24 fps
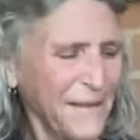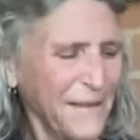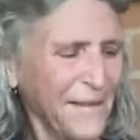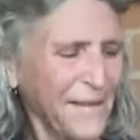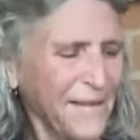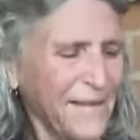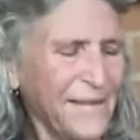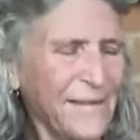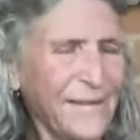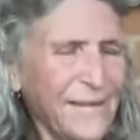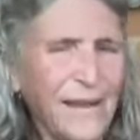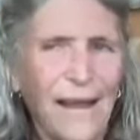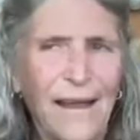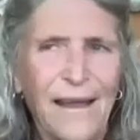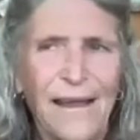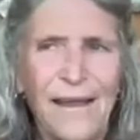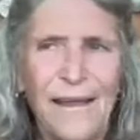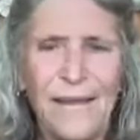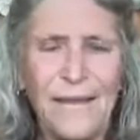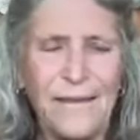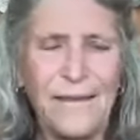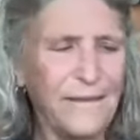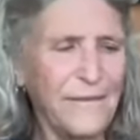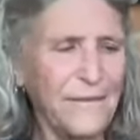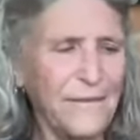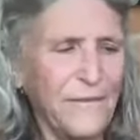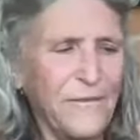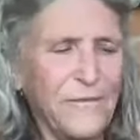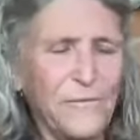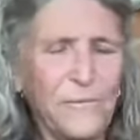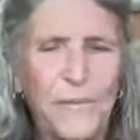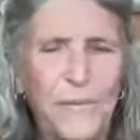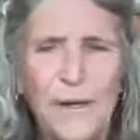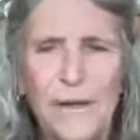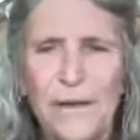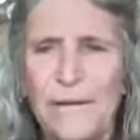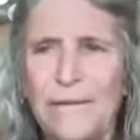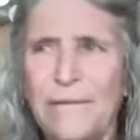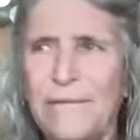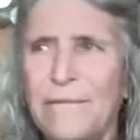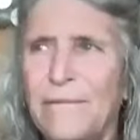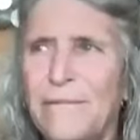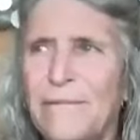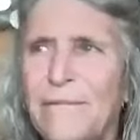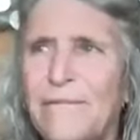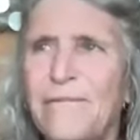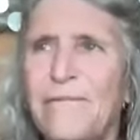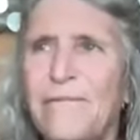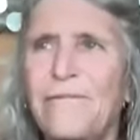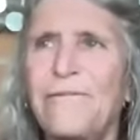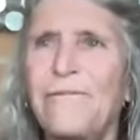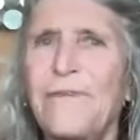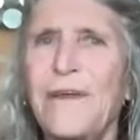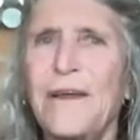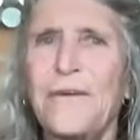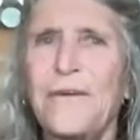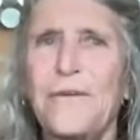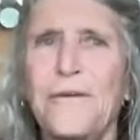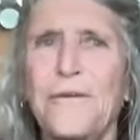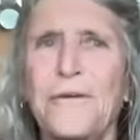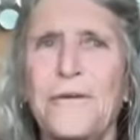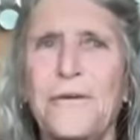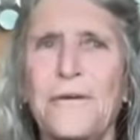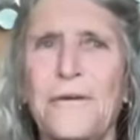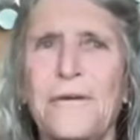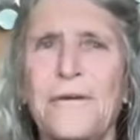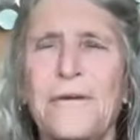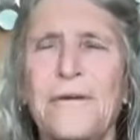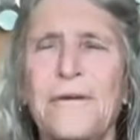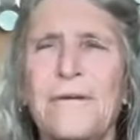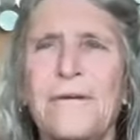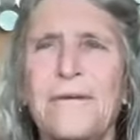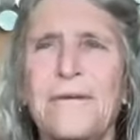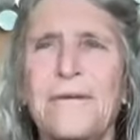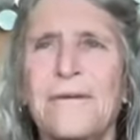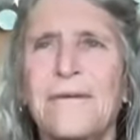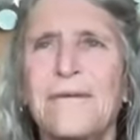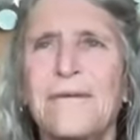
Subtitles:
the size of my finger.